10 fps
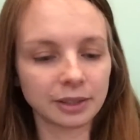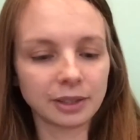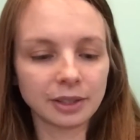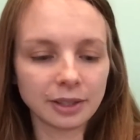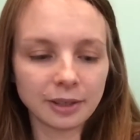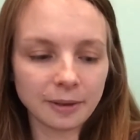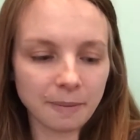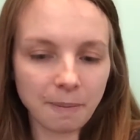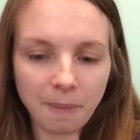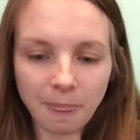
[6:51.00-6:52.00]

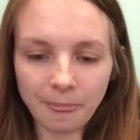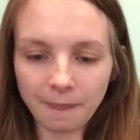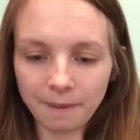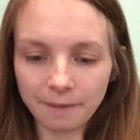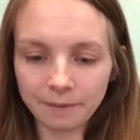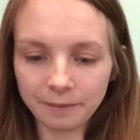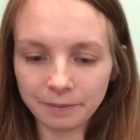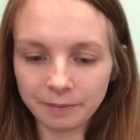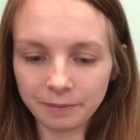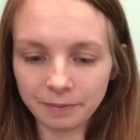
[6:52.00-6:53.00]

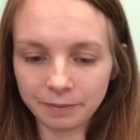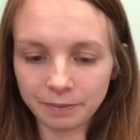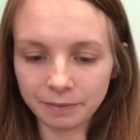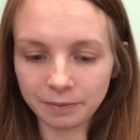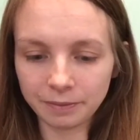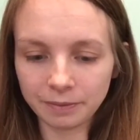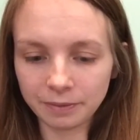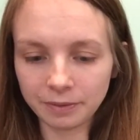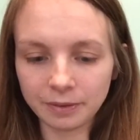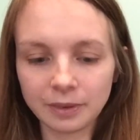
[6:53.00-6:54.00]

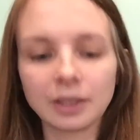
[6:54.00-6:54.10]
[no speech]